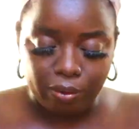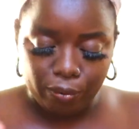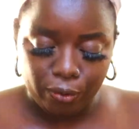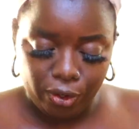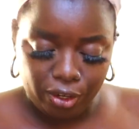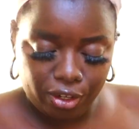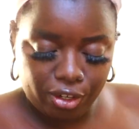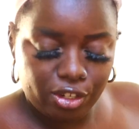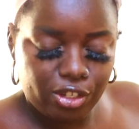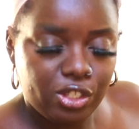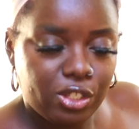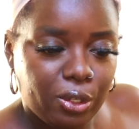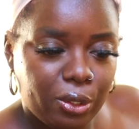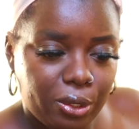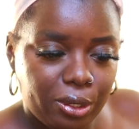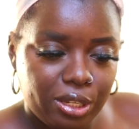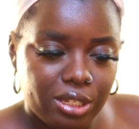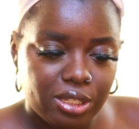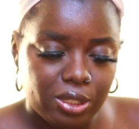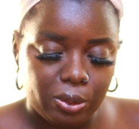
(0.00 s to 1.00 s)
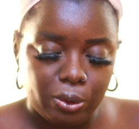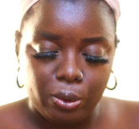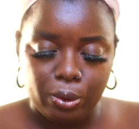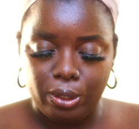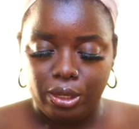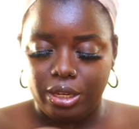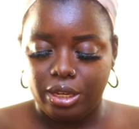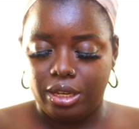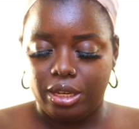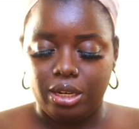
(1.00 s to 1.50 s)
And we're going to toss
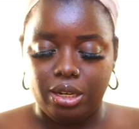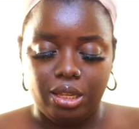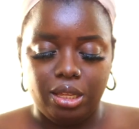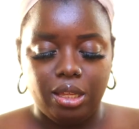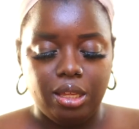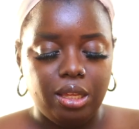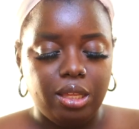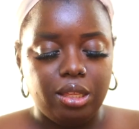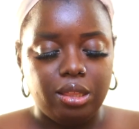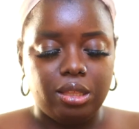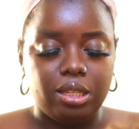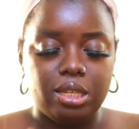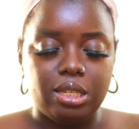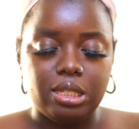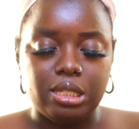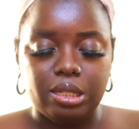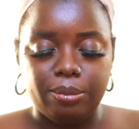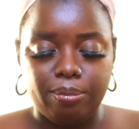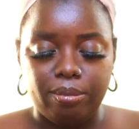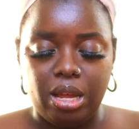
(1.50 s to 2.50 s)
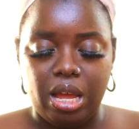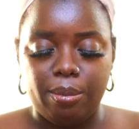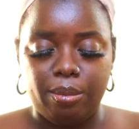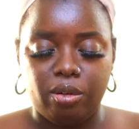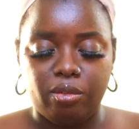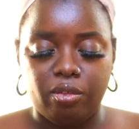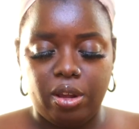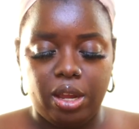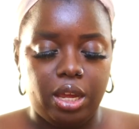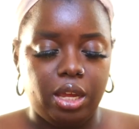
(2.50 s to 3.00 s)
on this
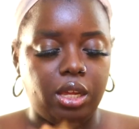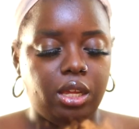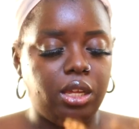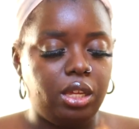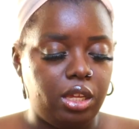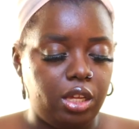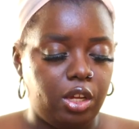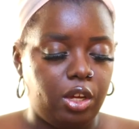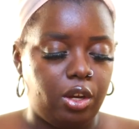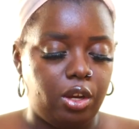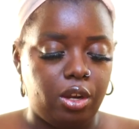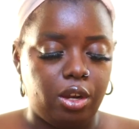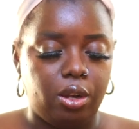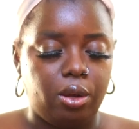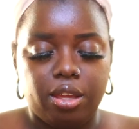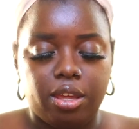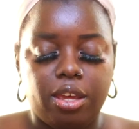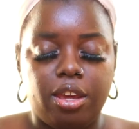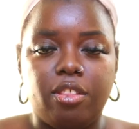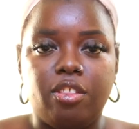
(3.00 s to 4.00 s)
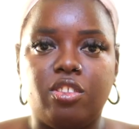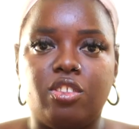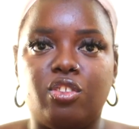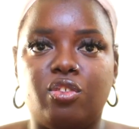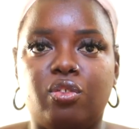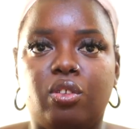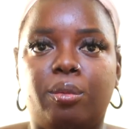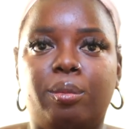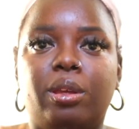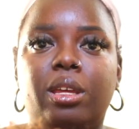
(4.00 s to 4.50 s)
mama right here. Again, this is
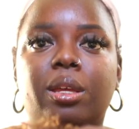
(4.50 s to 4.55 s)
from